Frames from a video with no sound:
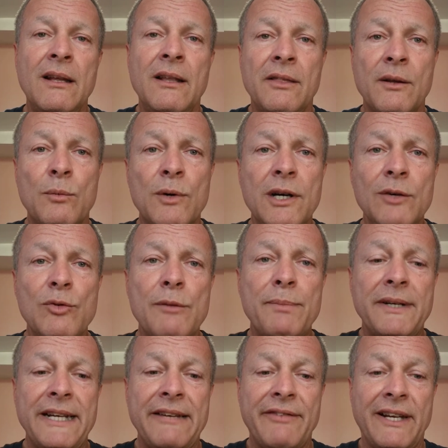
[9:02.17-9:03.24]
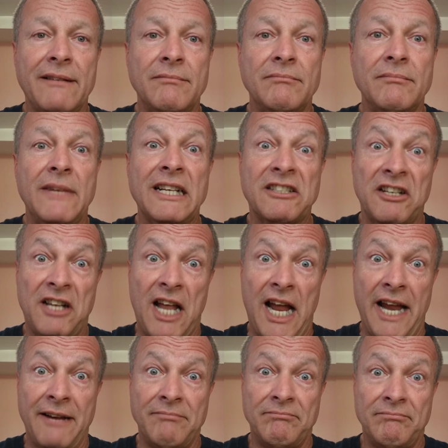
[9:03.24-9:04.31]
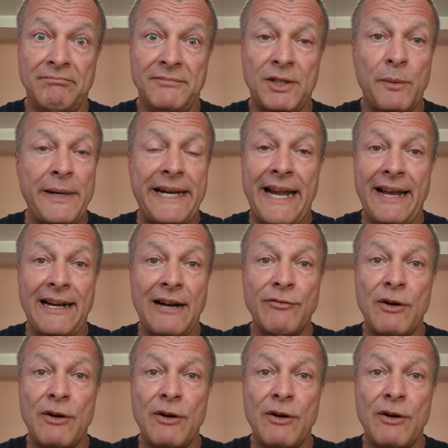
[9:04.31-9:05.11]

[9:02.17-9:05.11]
The world we believe in is a lie, so we cannot